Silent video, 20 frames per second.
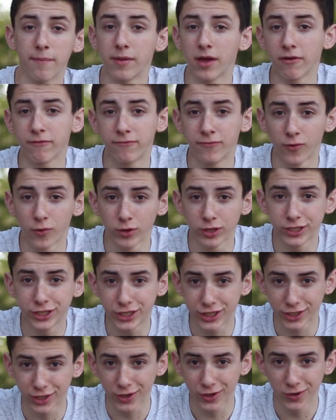not fully
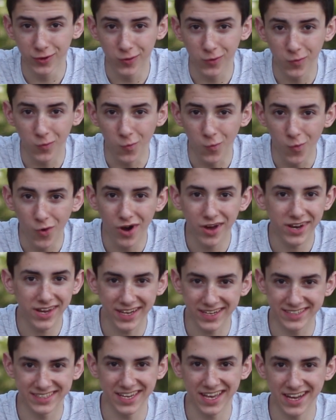sure what
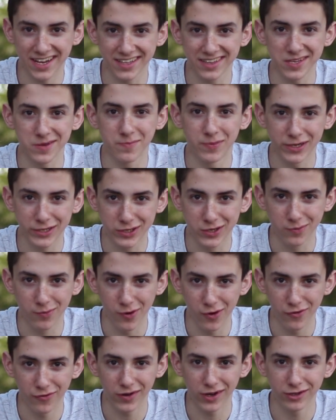exactly picture
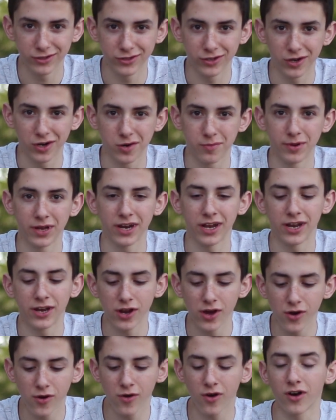profiles are, but I
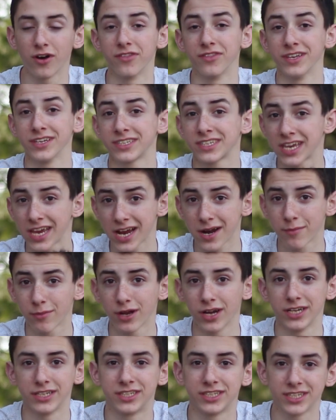know on this
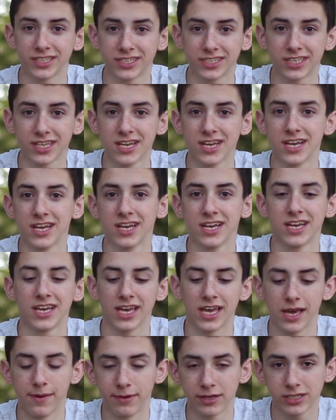camera I just
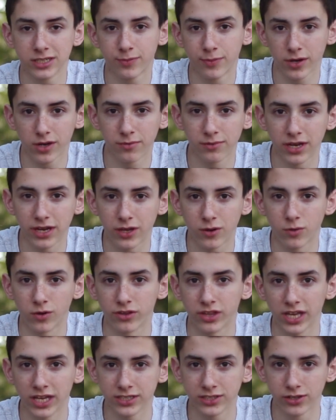am experimenting
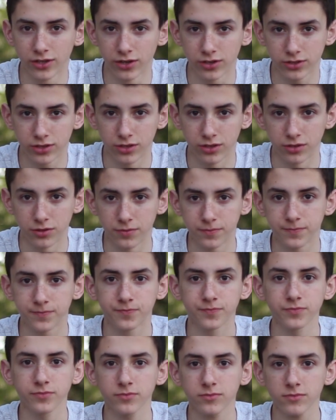with S-Log2.
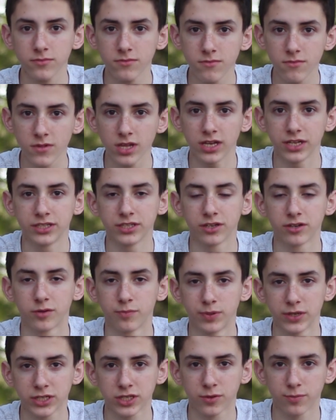It's under
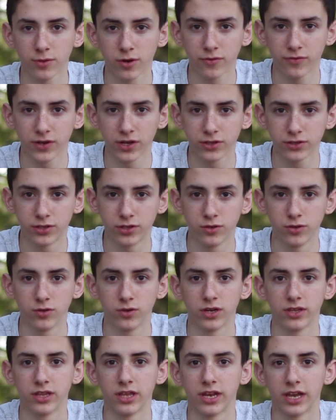picture profile
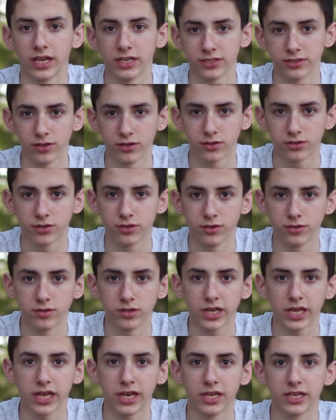2 and then
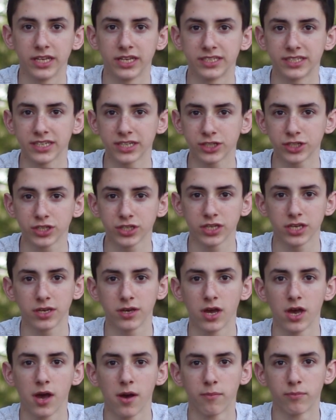S-Log2, and it
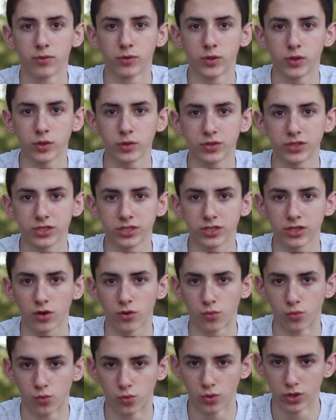essentially produces a
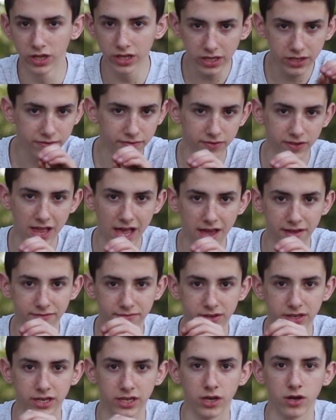really flat
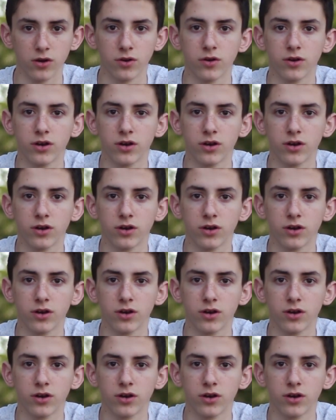video.